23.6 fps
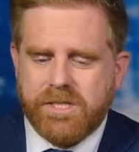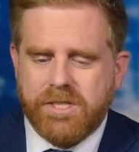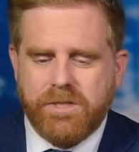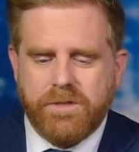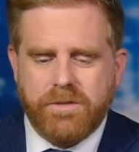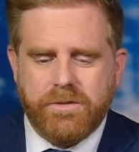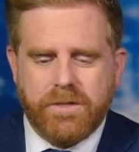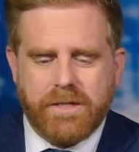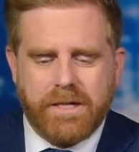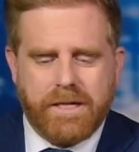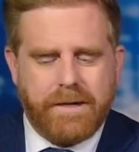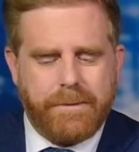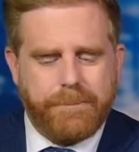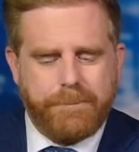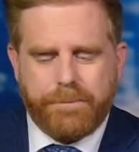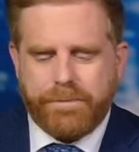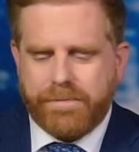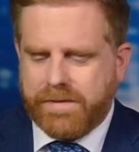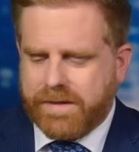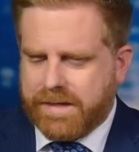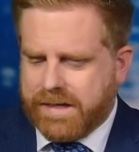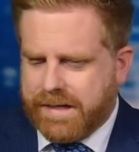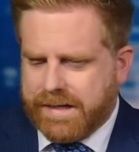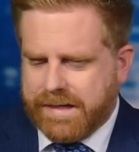to um,
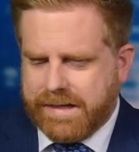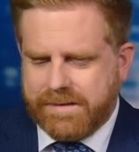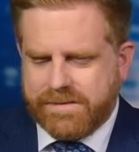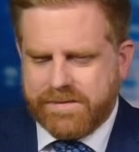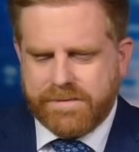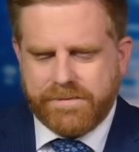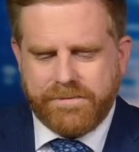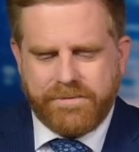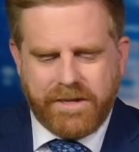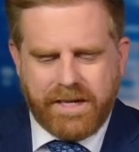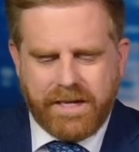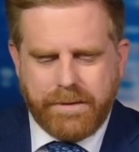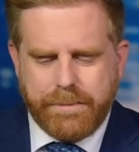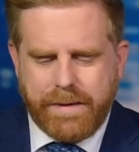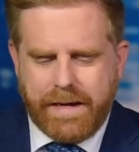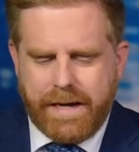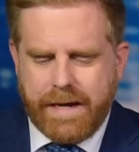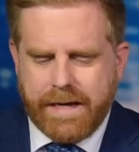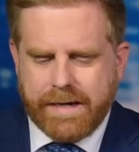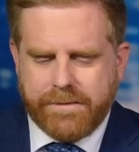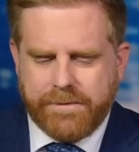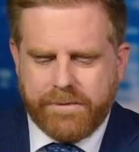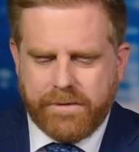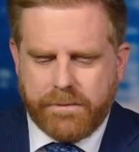kind of get some
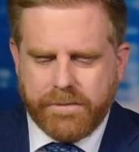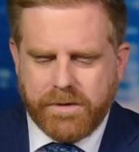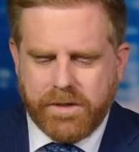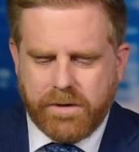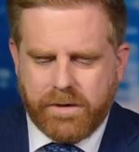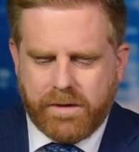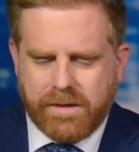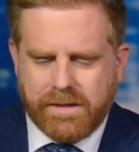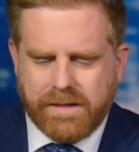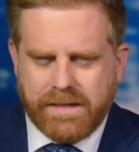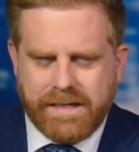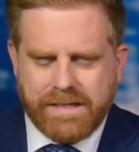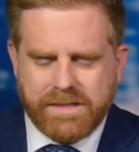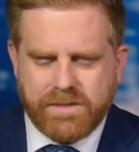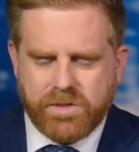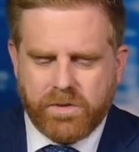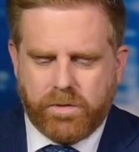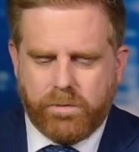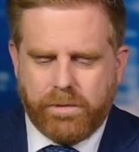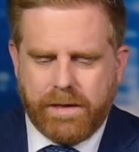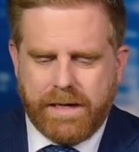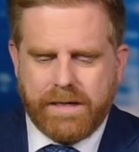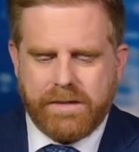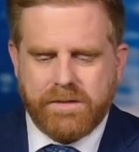feedback from you all as
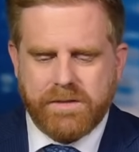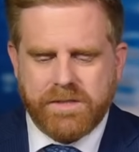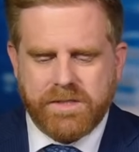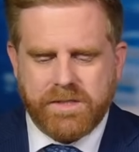well.